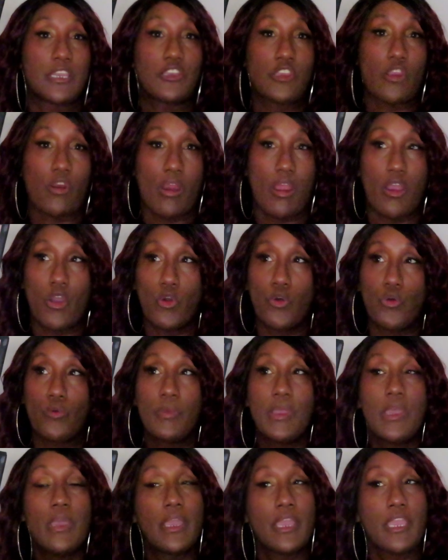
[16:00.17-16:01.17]
in your
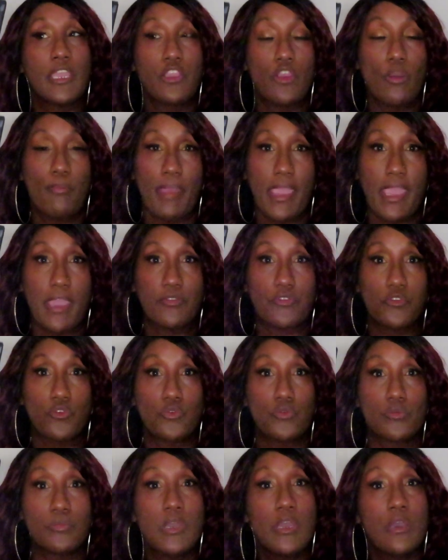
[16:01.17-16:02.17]
home in your
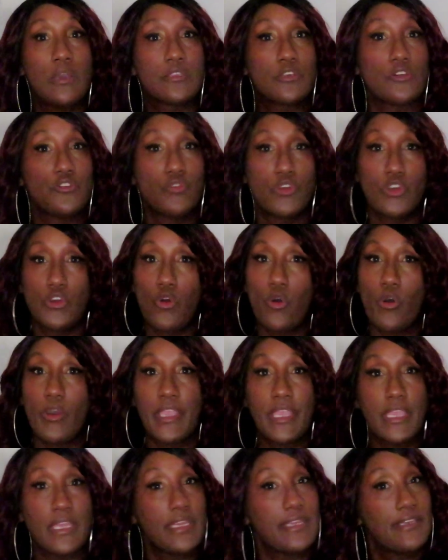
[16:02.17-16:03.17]
bathroom so you can go
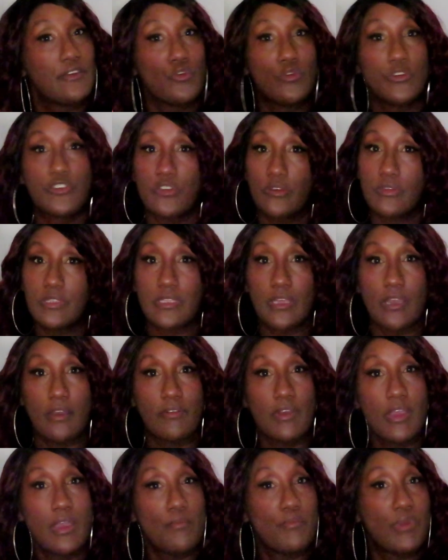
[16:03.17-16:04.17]
in and do it
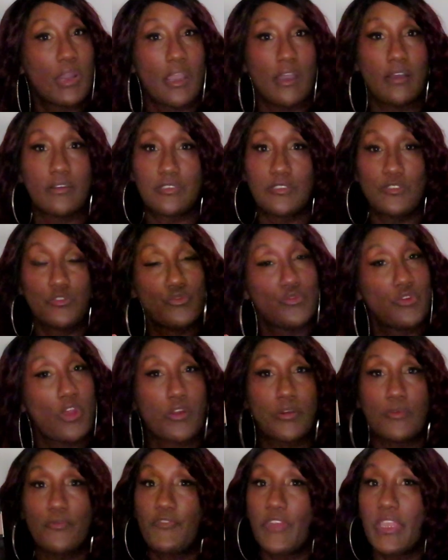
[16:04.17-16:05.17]
yourself because you
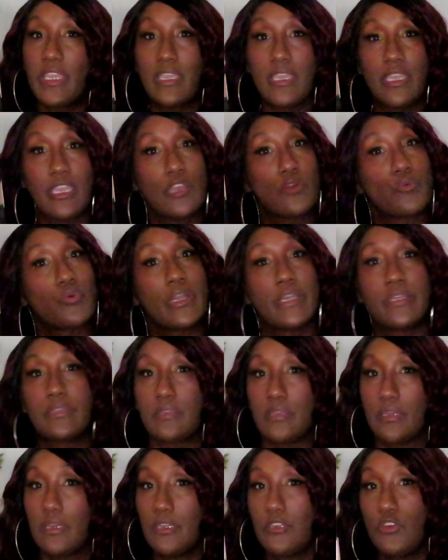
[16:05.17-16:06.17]
know them feet can get
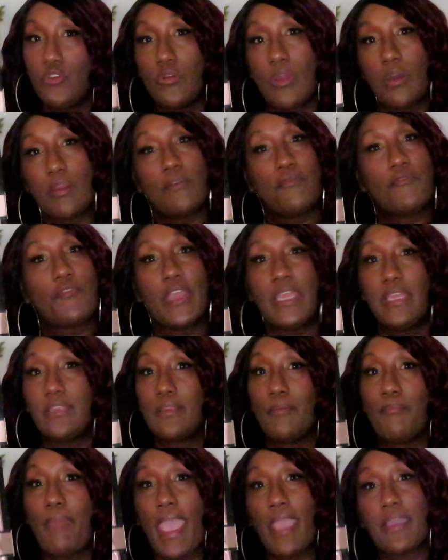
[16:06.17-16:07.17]
rusty you know them
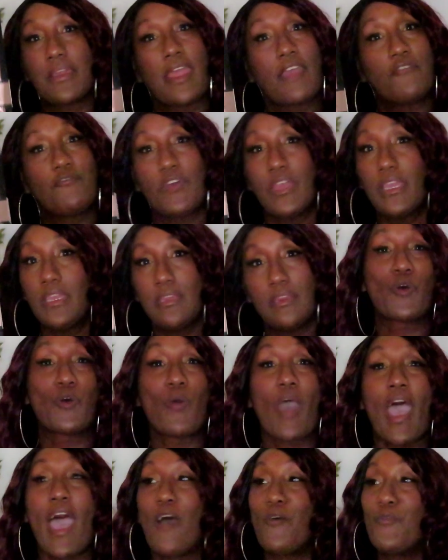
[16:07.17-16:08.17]
feet the back of that feet
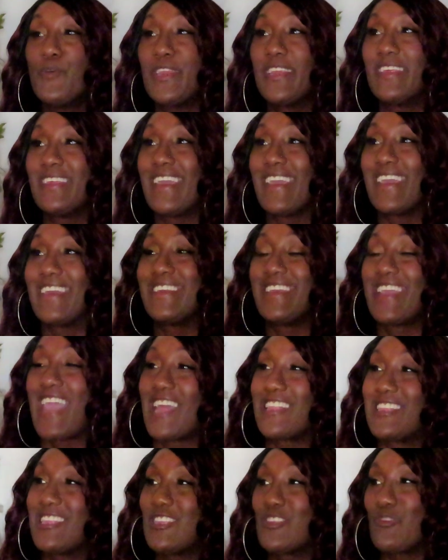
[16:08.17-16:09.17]
so i went ahead and
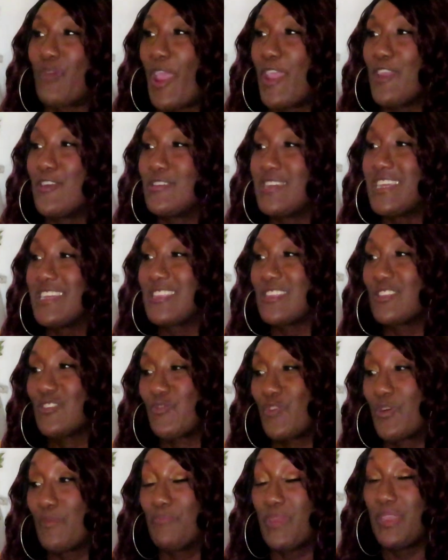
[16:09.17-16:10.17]
got this right here this is
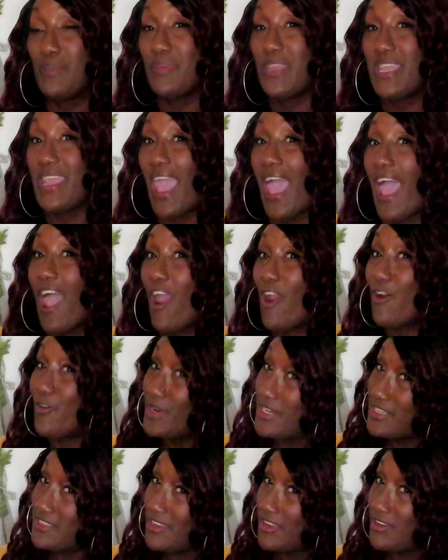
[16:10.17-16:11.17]
from bb i
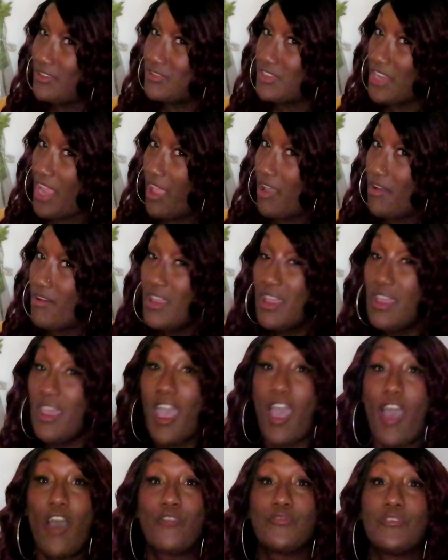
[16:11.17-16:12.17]
already told y'all
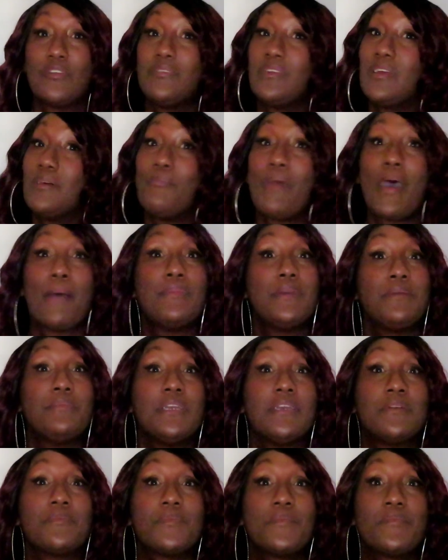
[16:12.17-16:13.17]
i don't know nothing about
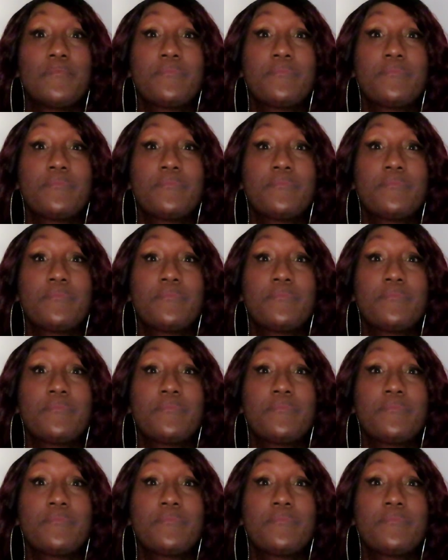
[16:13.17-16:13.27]
bb